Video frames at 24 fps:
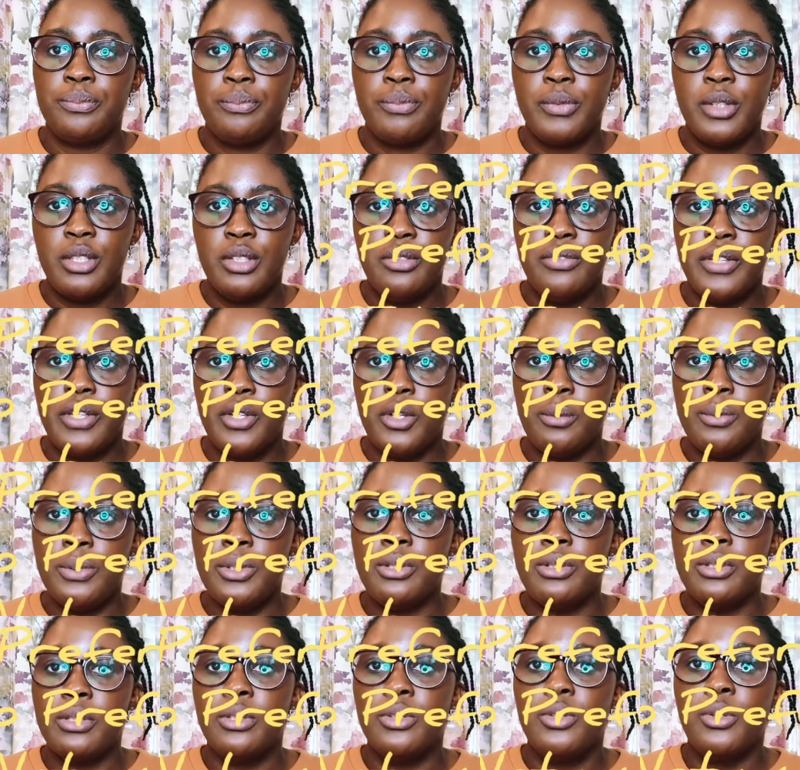different
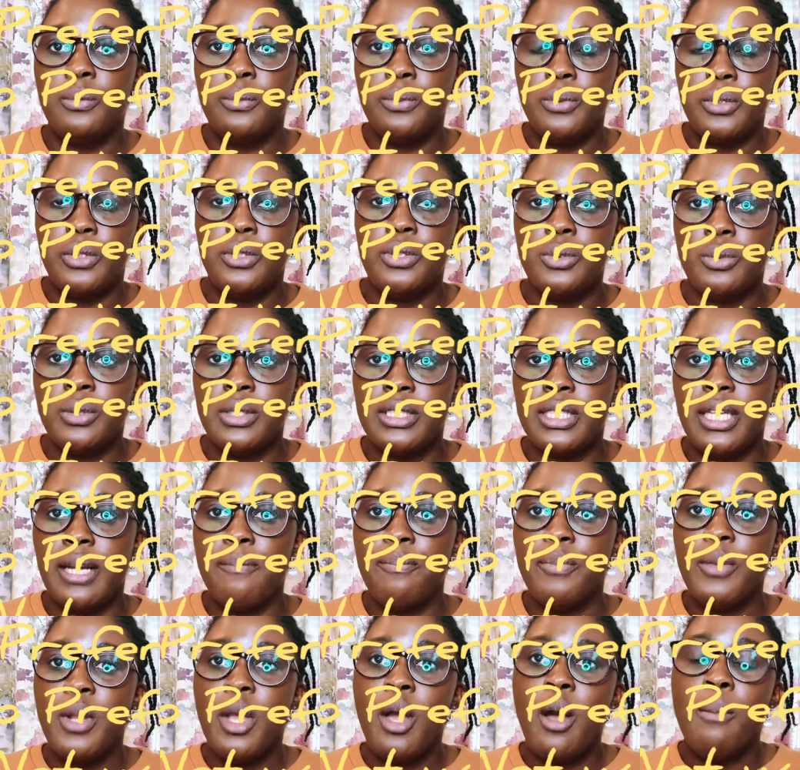options. You put those ones there.
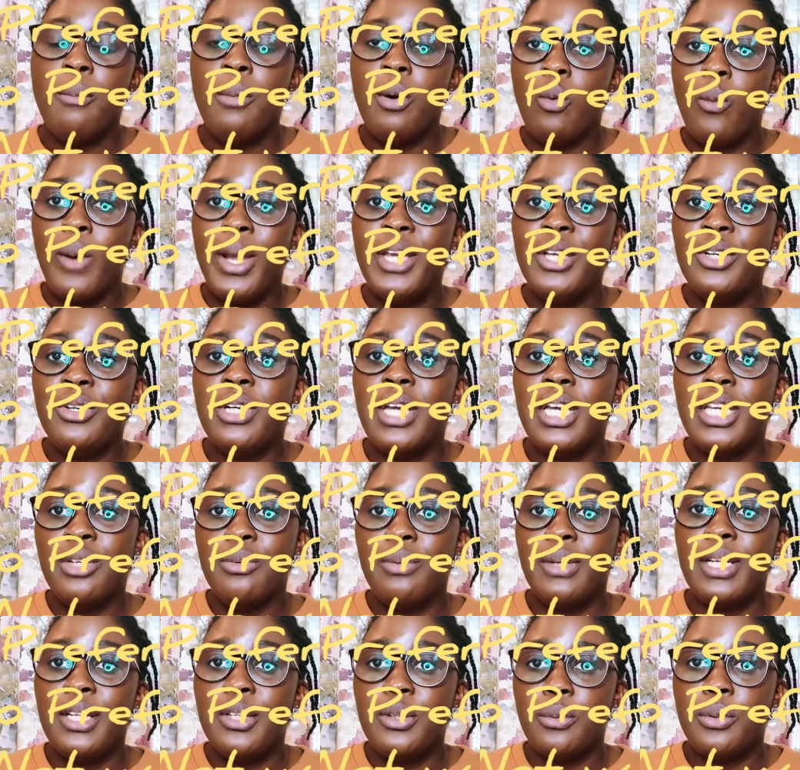But where you know that you
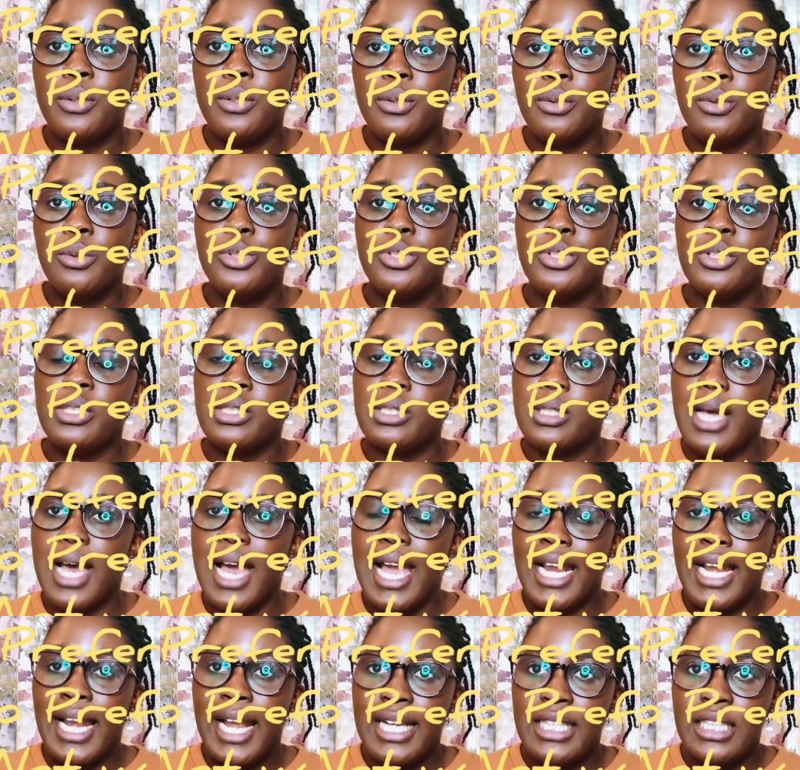really don't want to go, just
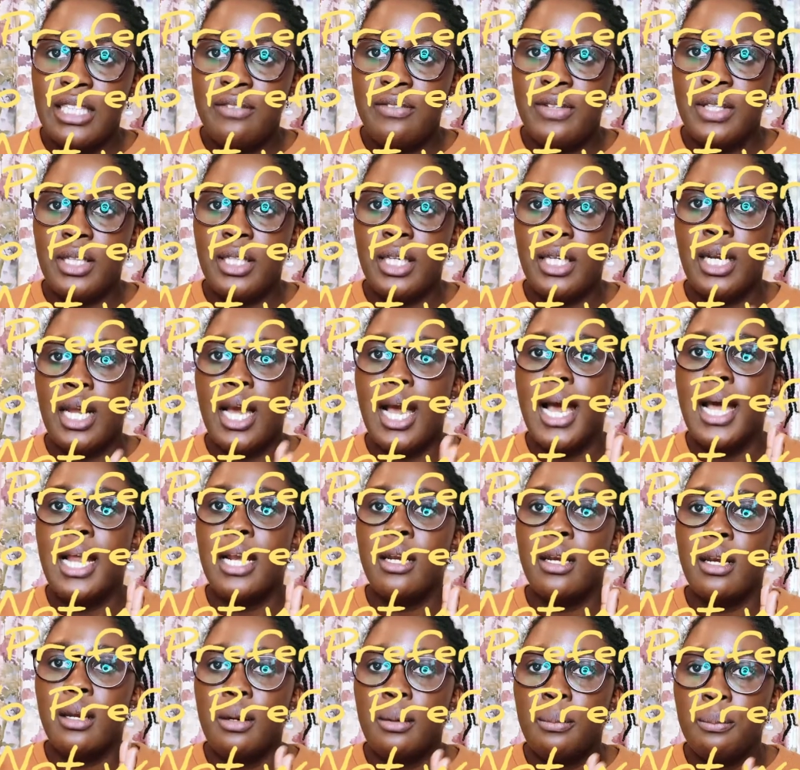highlight everything and
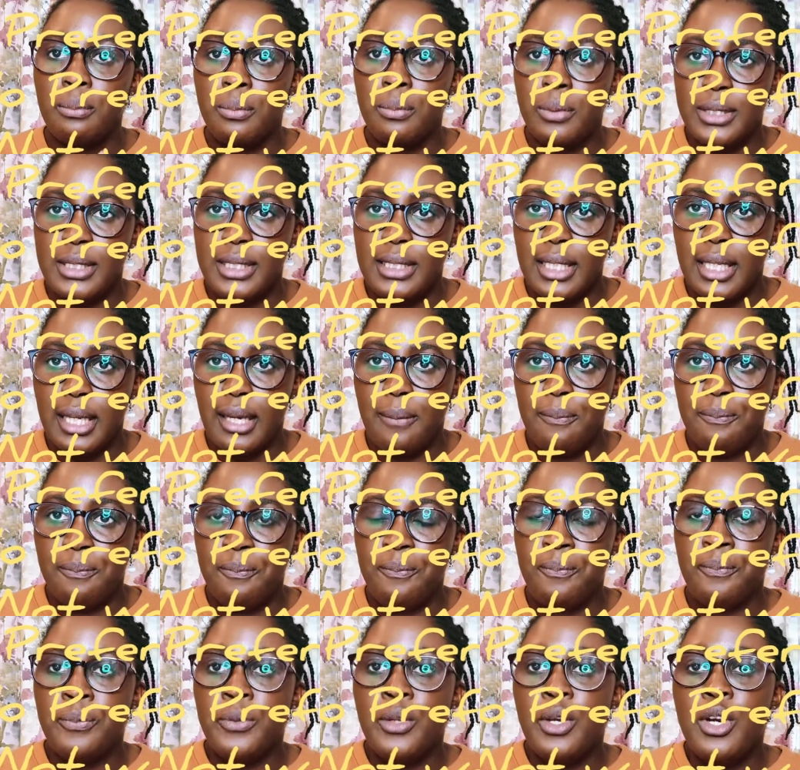put it there,
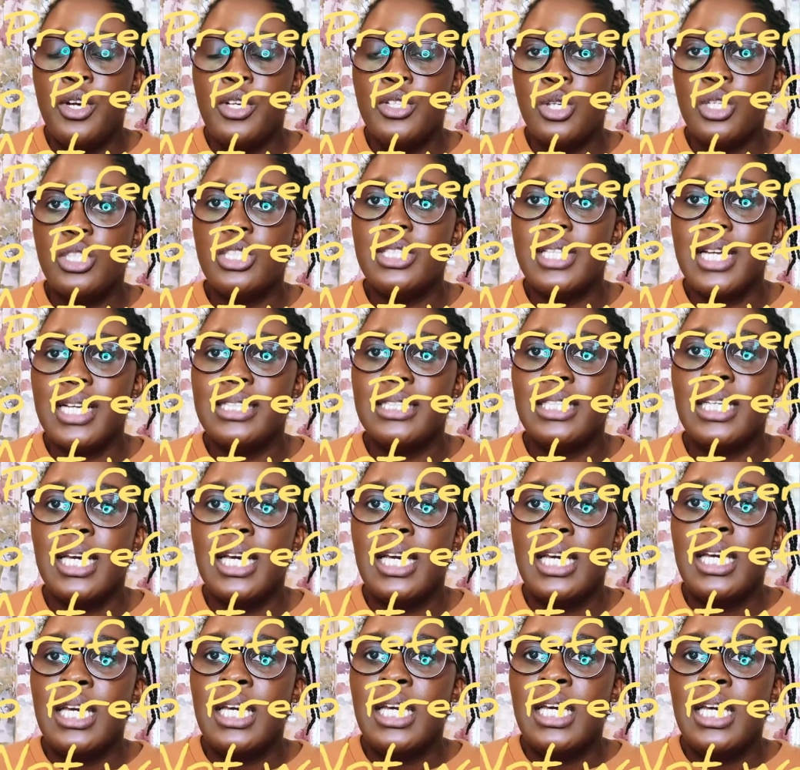such that
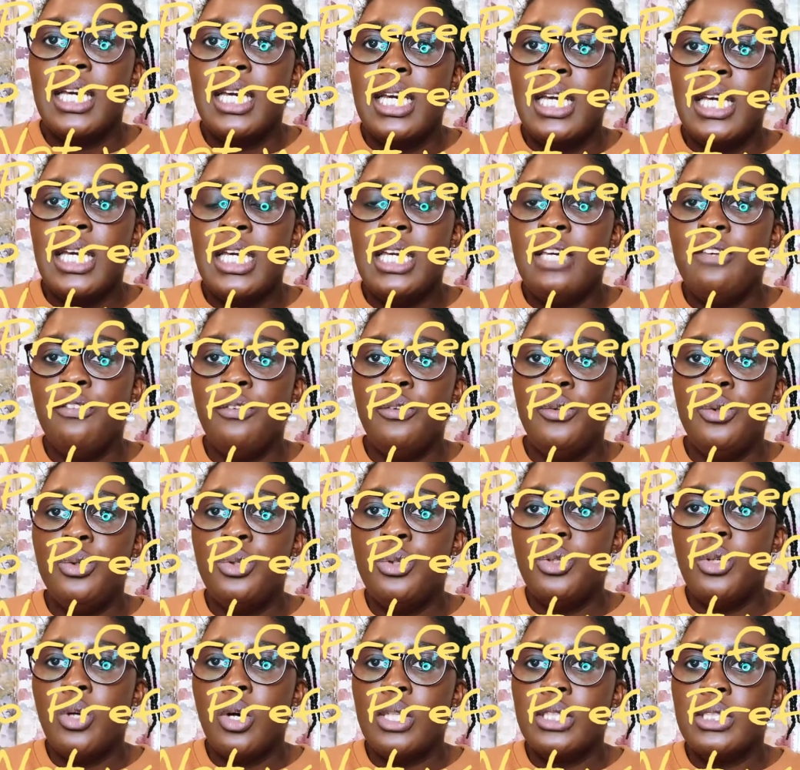if you do
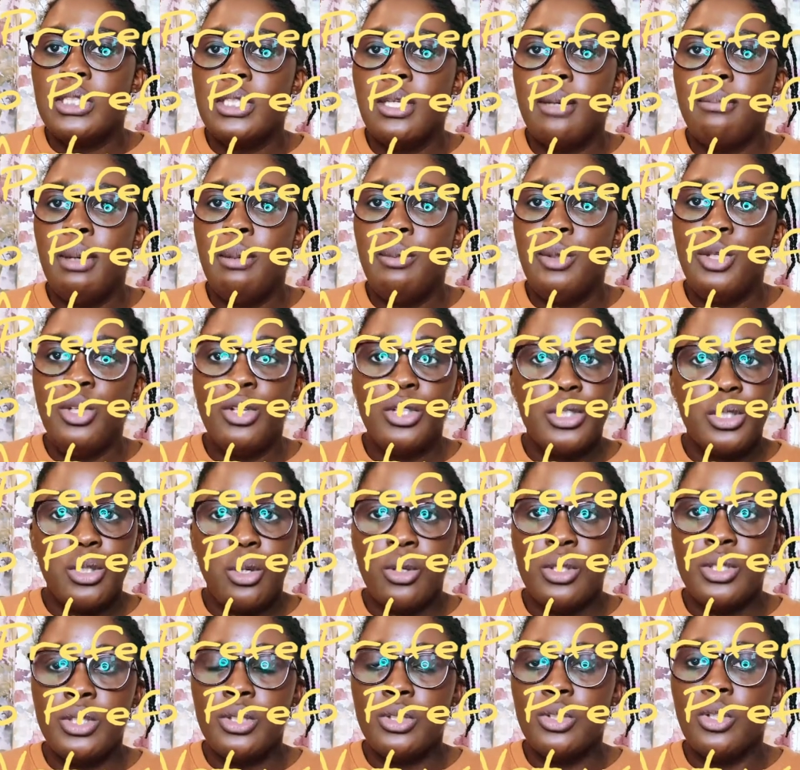not, maybe your
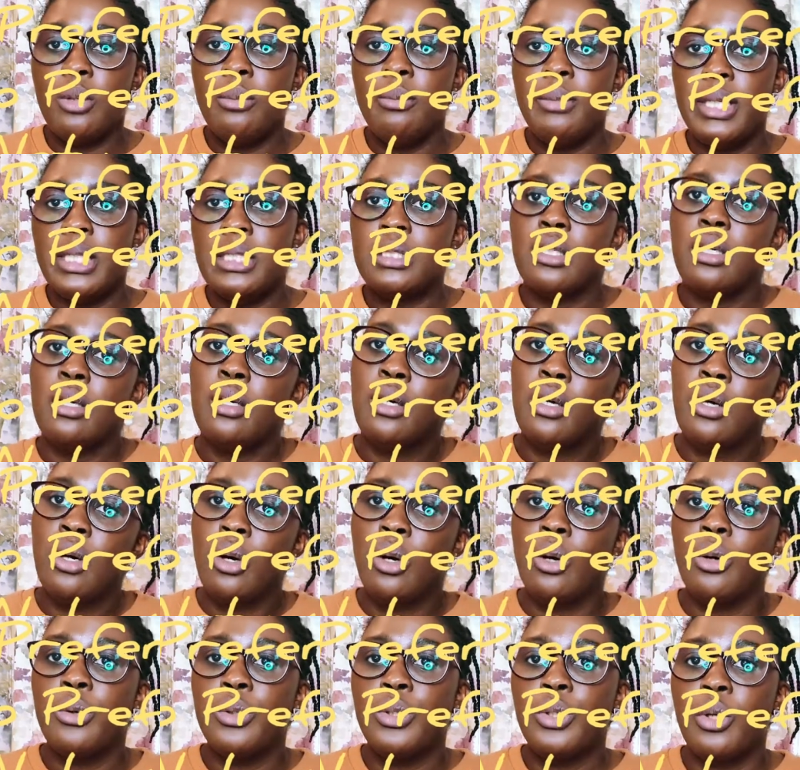scores do not meet
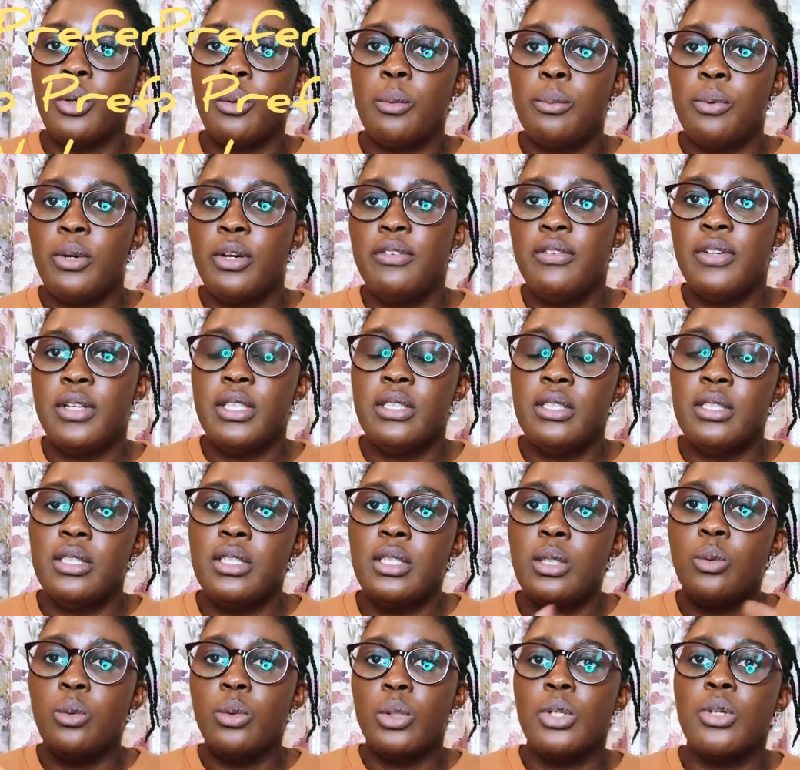all your preferences, they
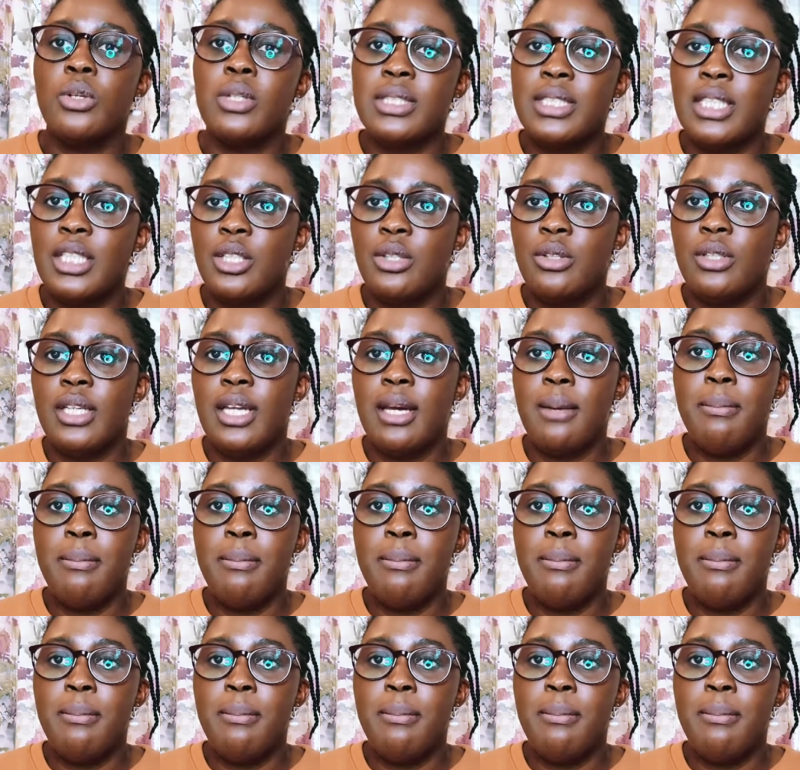would not take you there.